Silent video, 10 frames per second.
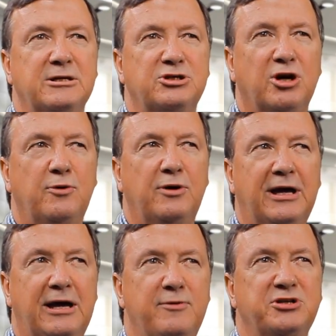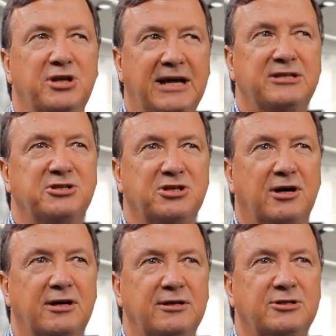So here is an
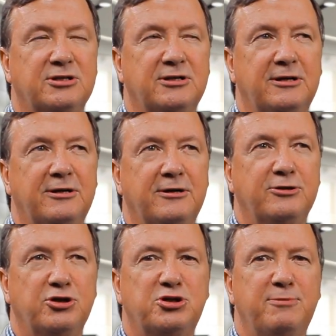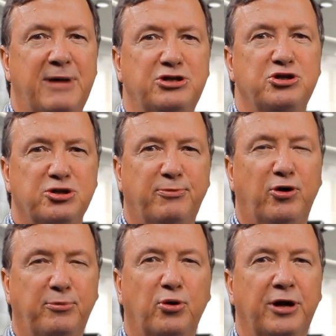exercise. Just imagine
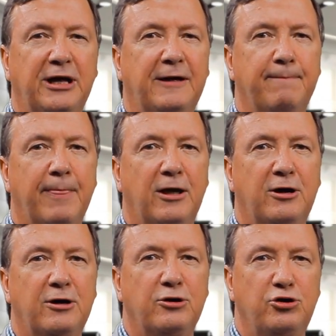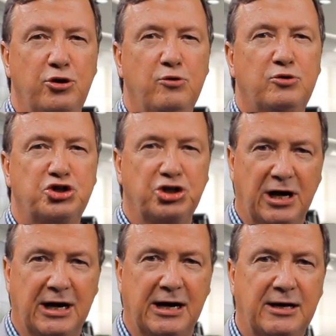tomorrow morning you
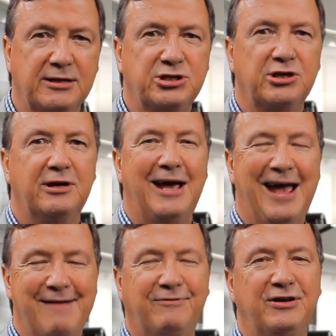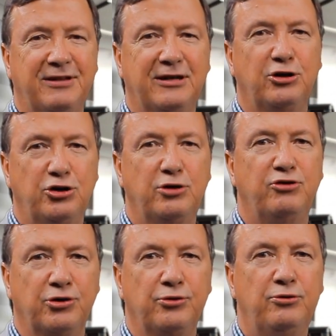chart everything that you
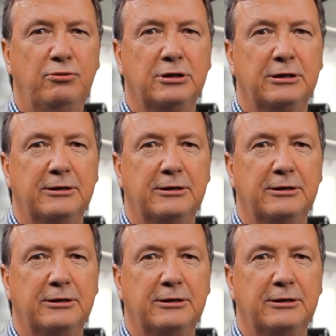do